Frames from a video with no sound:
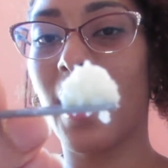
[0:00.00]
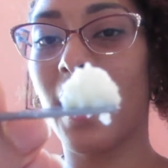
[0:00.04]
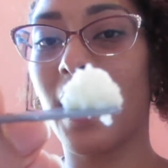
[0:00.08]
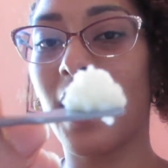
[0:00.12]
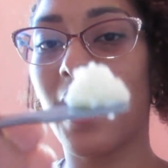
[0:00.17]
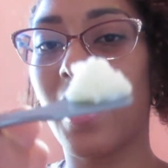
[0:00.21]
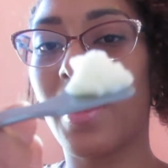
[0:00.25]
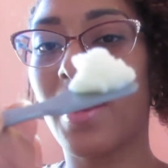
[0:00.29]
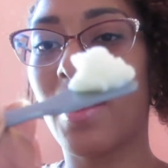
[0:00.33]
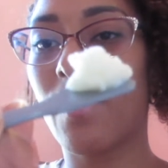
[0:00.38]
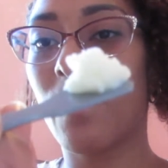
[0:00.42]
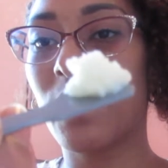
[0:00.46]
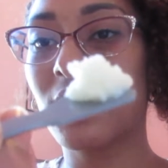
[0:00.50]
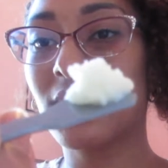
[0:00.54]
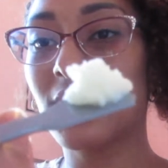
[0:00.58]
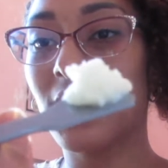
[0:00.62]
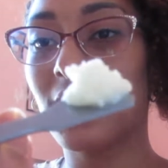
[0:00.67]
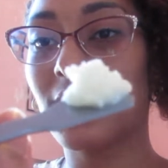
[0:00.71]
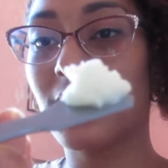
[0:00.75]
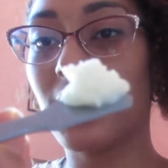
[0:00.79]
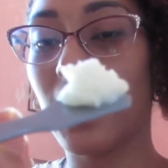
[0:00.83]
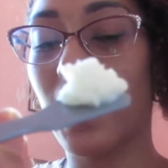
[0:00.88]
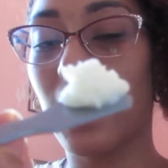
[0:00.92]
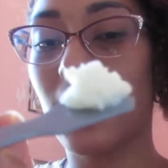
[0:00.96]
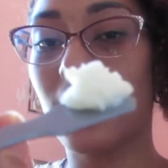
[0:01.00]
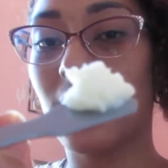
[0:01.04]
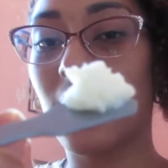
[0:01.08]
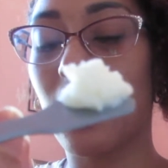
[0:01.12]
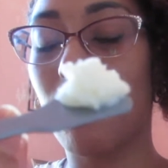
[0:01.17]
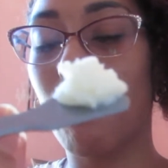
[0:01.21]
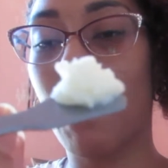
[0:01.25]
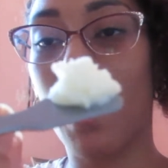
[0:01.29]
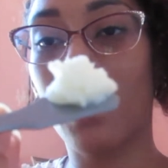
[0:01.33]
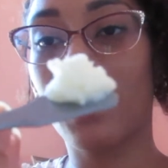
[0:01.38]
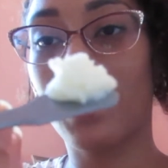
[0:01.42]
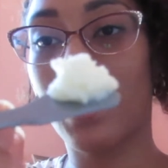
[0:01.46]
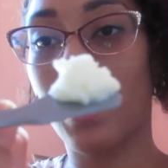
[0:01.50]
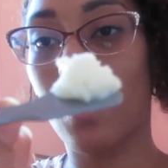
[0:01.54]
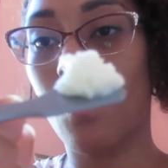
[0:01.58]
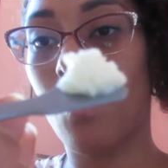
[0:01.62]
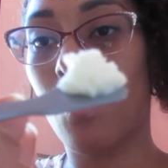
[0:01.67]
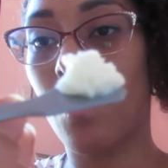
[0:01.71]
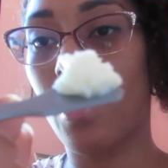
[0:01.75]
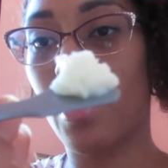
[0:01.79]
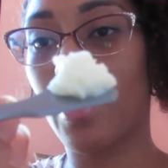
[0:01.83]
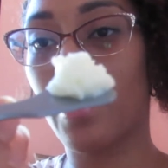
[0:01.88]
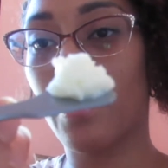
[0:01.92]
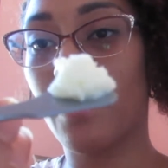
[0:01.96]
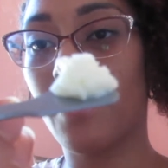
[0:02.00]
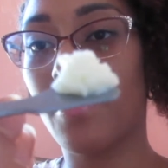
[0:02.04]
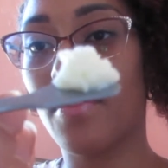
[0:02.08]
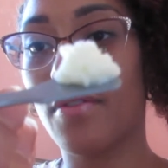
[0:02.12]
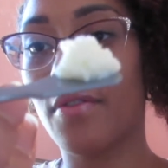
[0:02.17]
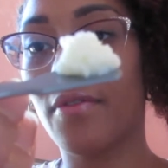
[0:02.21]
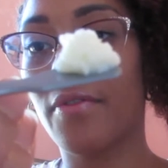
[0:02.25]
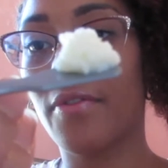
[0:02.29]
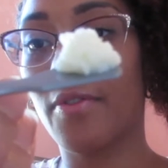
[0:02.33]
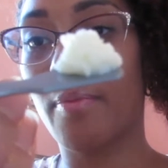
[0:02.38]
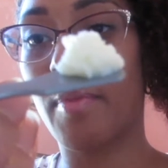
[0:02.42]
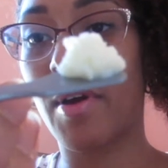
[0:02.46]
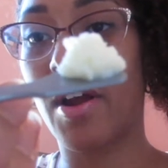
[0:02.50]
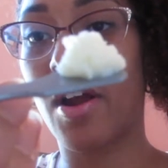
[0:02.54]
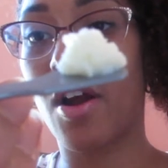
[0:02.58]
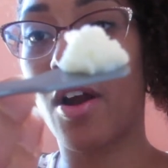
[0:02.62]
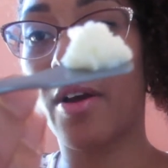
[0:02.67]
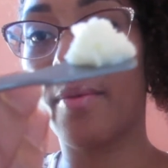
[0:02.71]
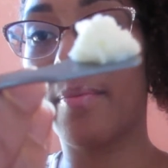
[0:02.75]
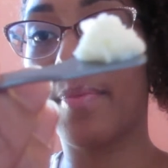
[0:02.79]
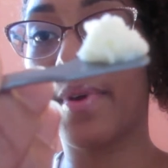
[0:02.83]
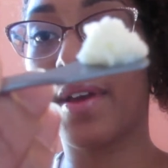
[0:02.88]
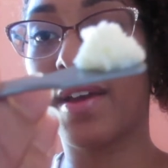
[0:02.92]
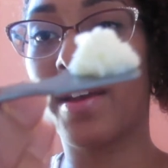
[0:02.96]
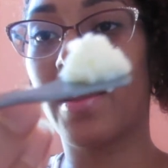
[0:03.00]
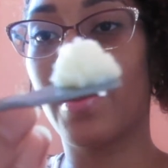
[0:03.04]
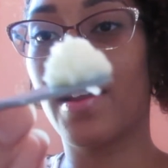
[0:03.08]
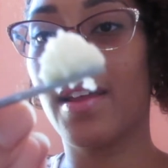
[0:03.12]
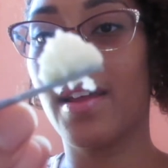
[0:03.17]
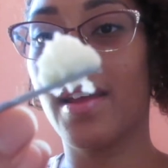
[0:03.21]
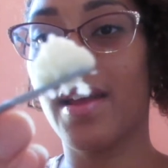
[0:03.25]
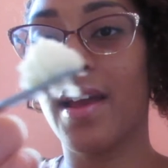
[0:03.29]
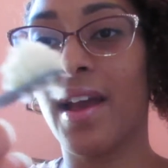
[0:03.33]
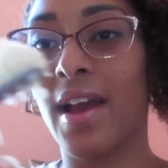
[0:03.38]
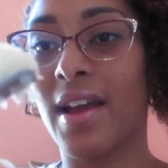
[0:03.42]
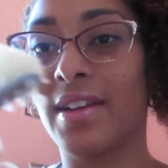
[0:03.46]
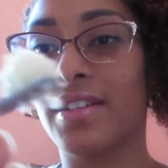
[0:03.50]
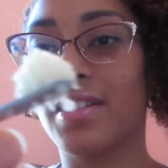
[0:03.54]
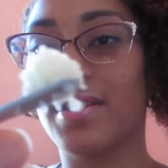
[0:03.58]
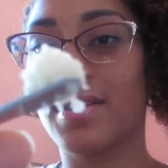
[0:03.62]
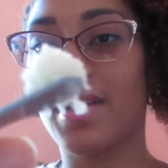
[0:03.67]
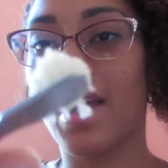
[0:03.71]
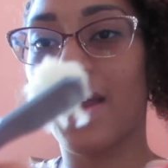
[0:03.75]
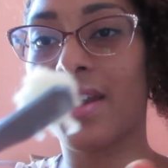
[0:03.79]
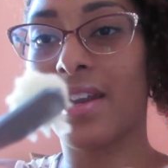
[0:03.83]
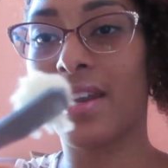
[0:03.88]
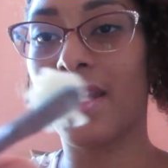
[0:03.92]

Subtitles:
And then once I take the amount that I want for my armpit, I just kind of